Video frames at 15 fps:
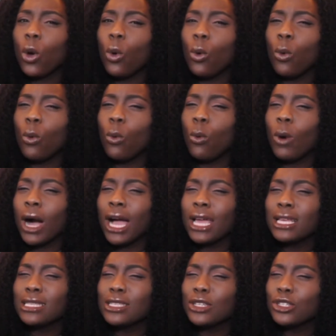oh, why
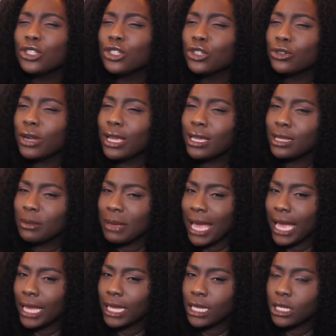is it straight in the
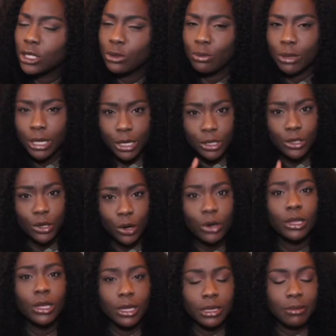package but it's
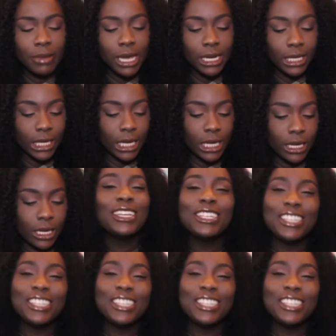curly on the mannequin?